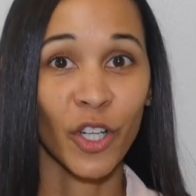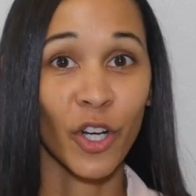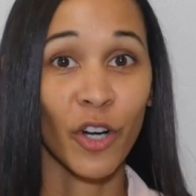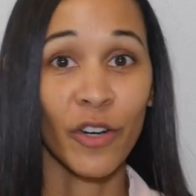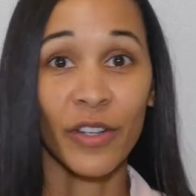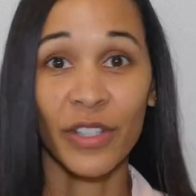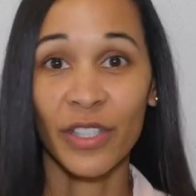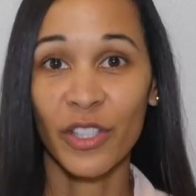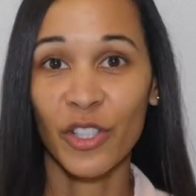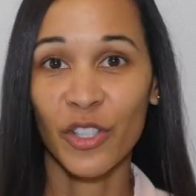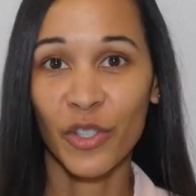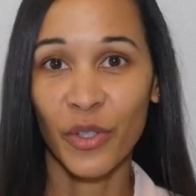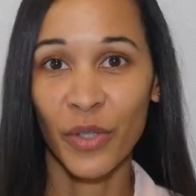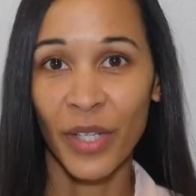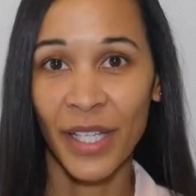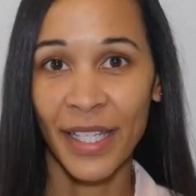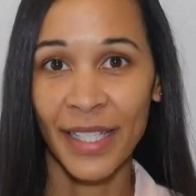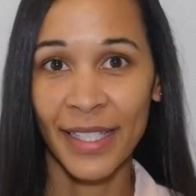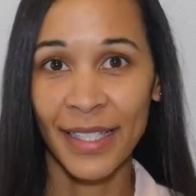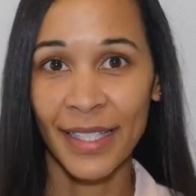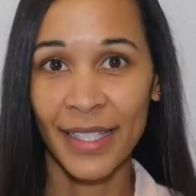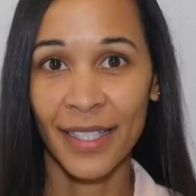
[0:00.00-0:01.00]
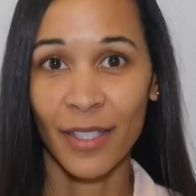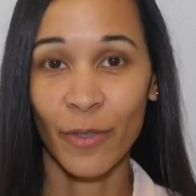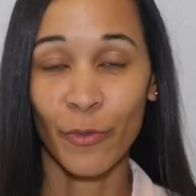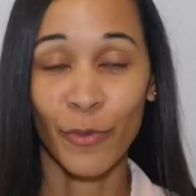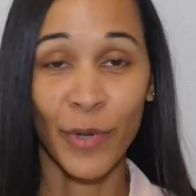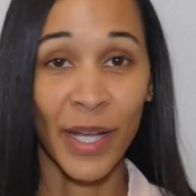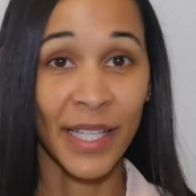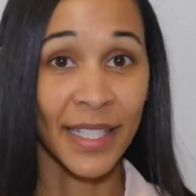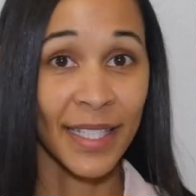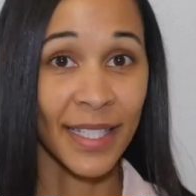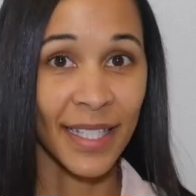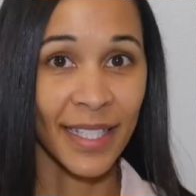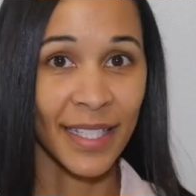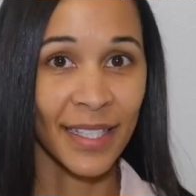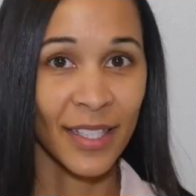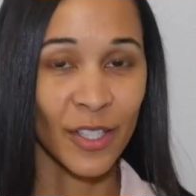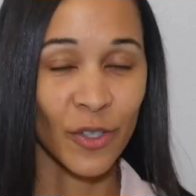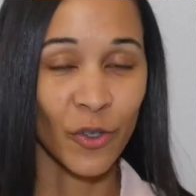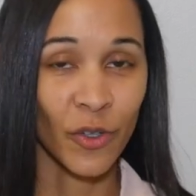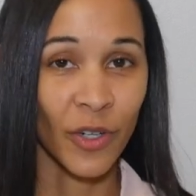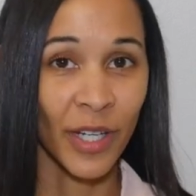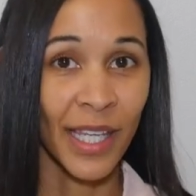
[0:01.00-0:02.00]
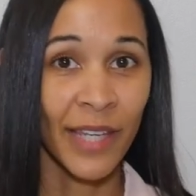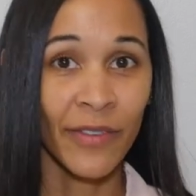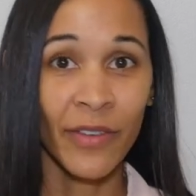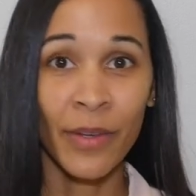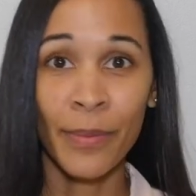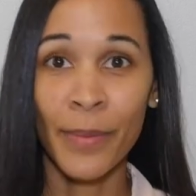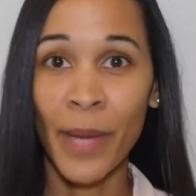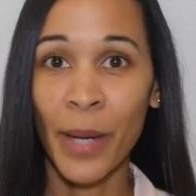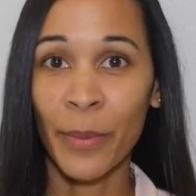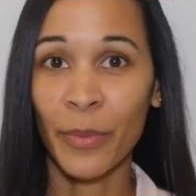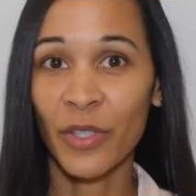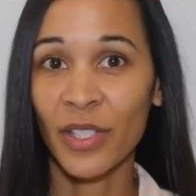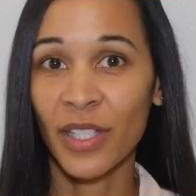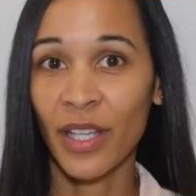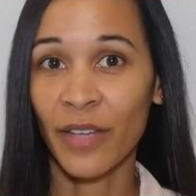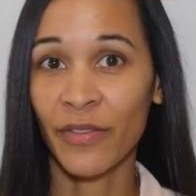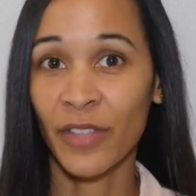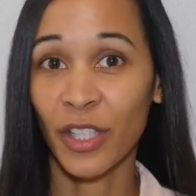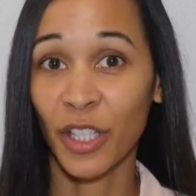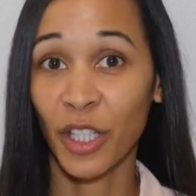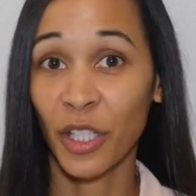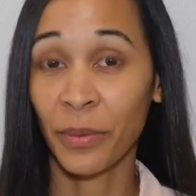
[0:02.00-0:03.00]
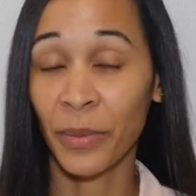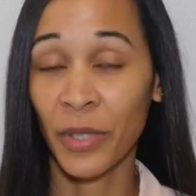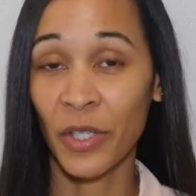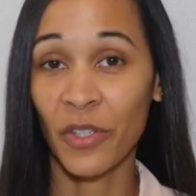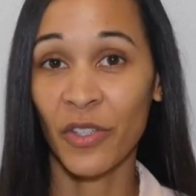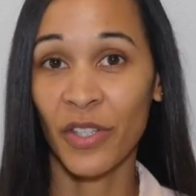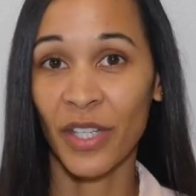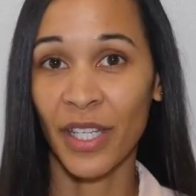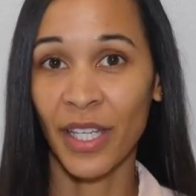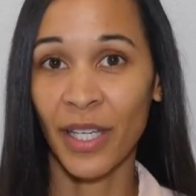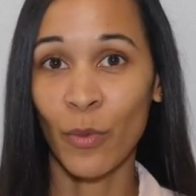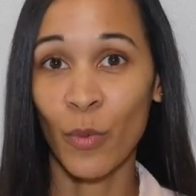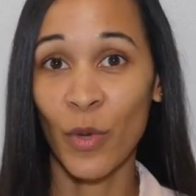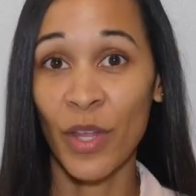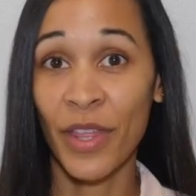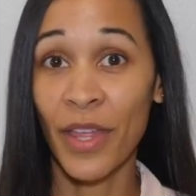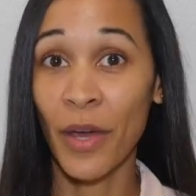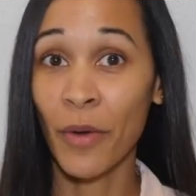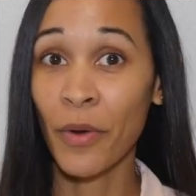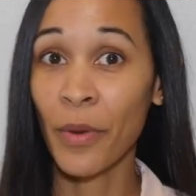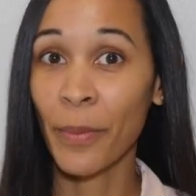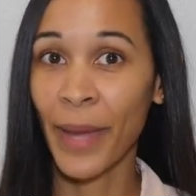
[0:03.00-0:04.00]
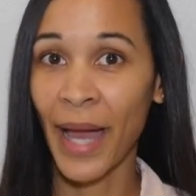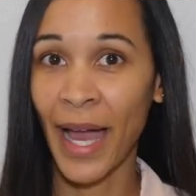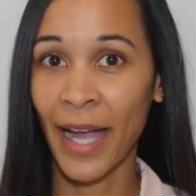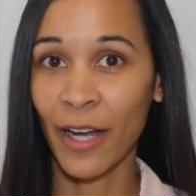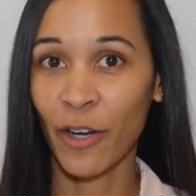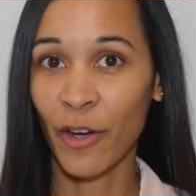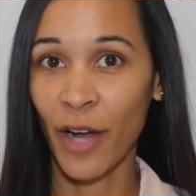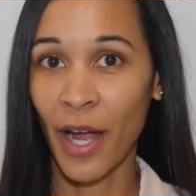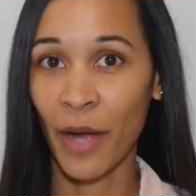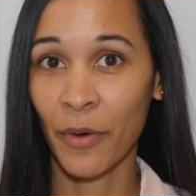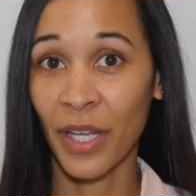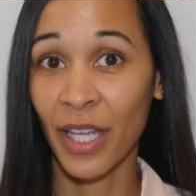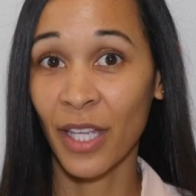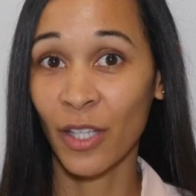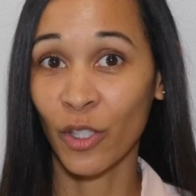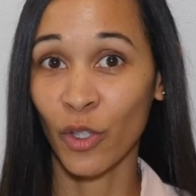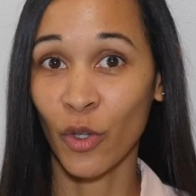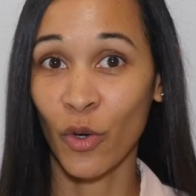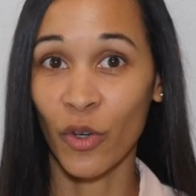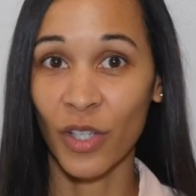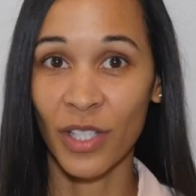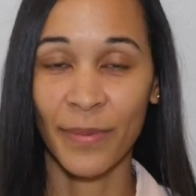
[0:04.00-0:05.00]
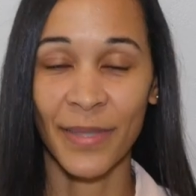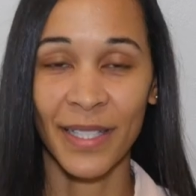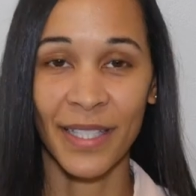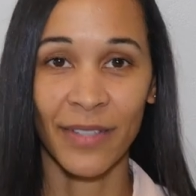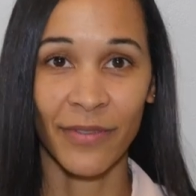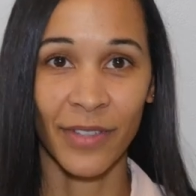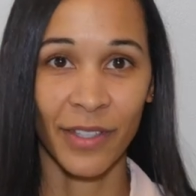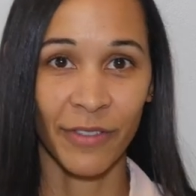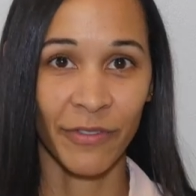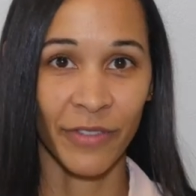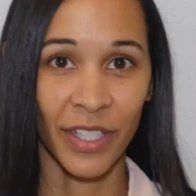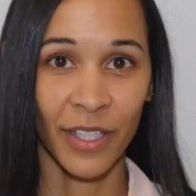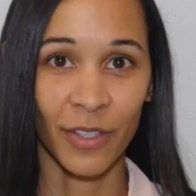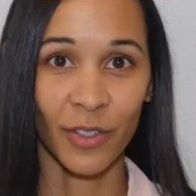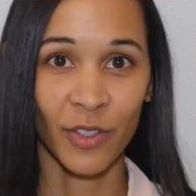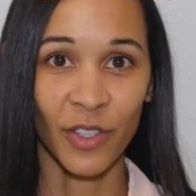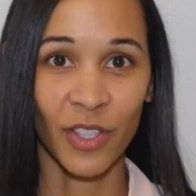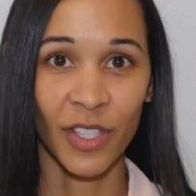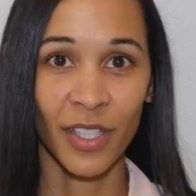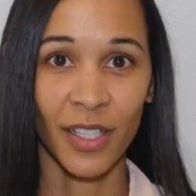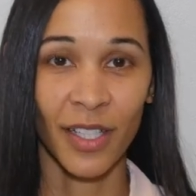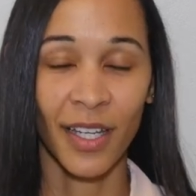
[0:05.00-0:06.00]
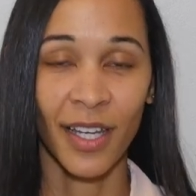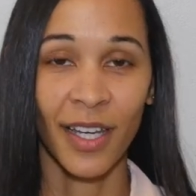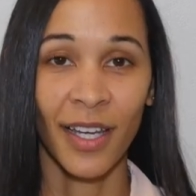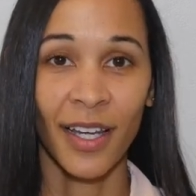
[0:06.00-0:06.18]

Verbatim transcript: current students, residents, or even members of the community without a background in your specific field.